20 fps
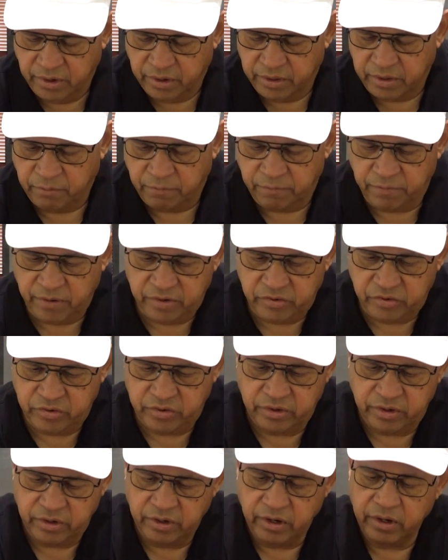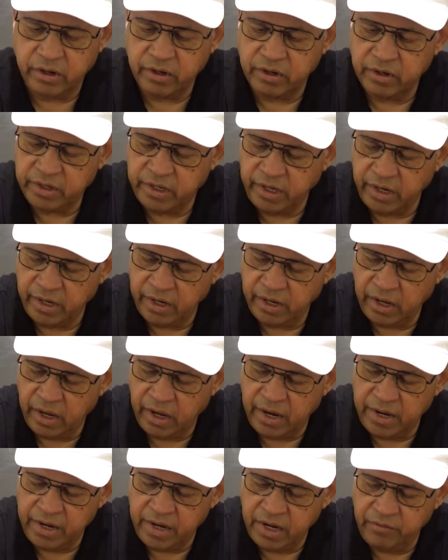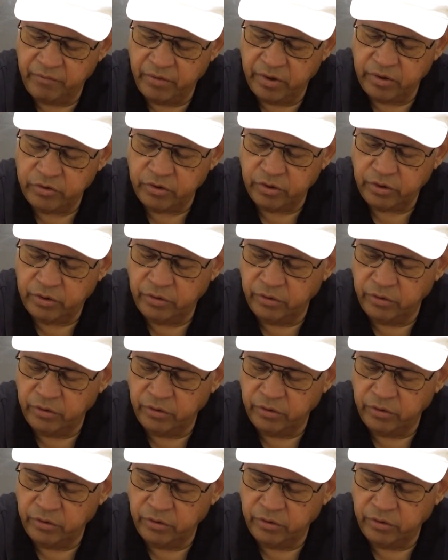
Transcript: The first thing I did was